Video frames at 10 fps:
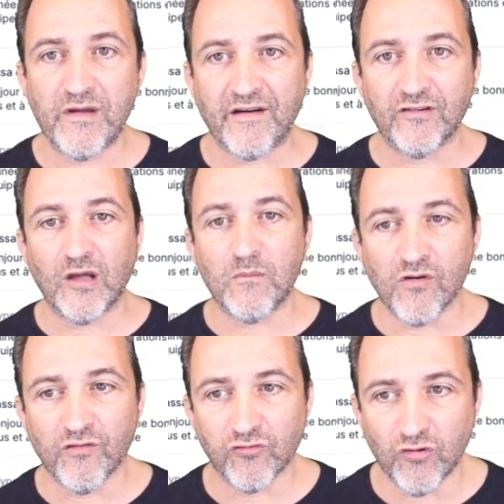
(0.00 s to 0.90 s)
have a number
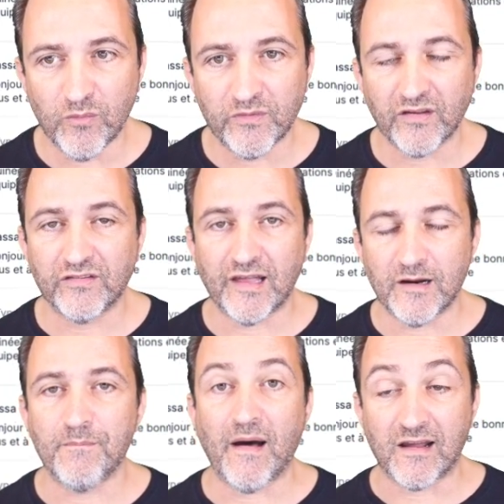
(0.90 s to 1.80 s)
of rooms set
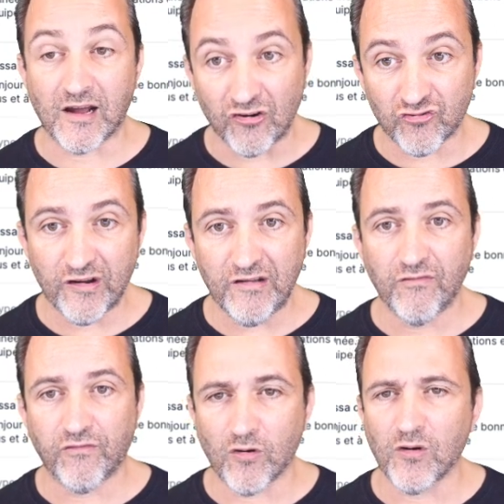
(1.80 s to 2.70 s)
up by country
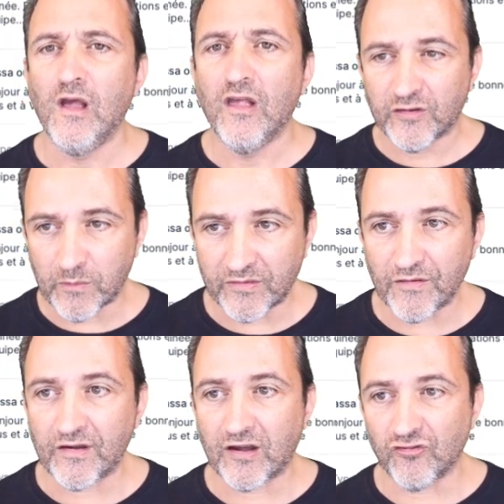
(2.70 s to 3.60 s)
for
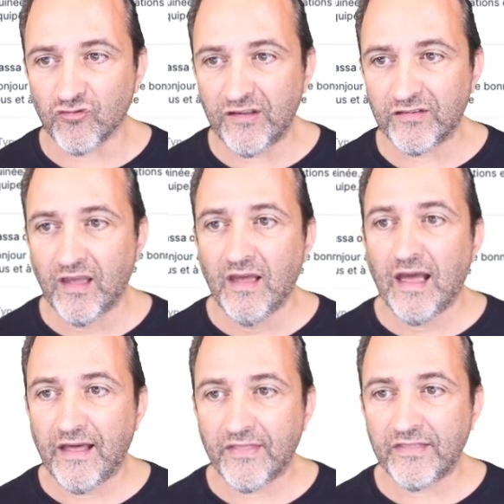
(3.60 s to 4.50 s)
specific countries.
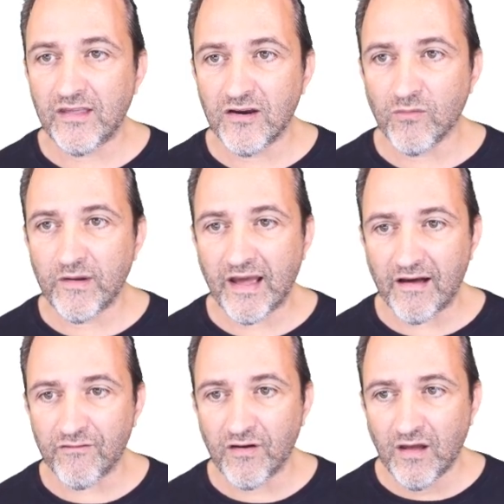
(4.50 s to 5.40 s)
And then here we
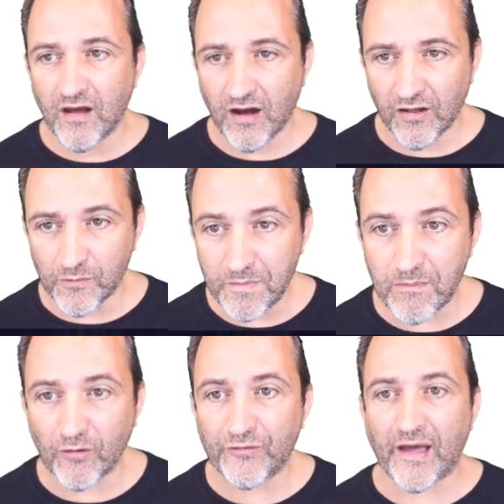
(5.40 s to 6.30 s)
have the
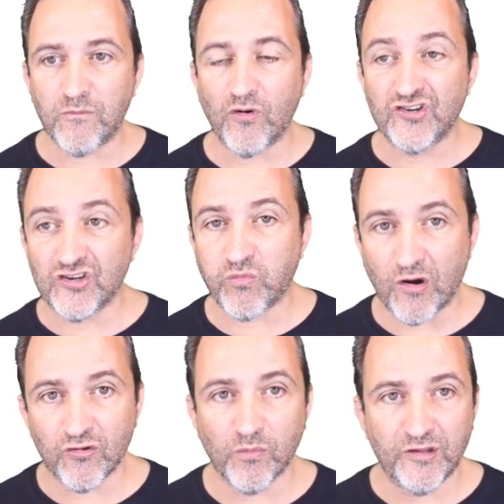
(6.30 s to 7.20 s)
People tab, which is where
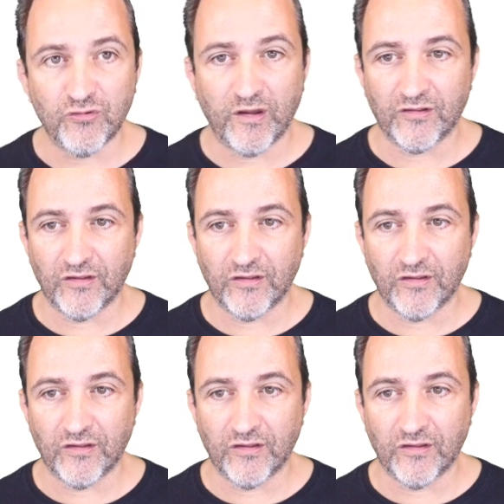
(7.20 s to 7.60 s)
you'll be doing the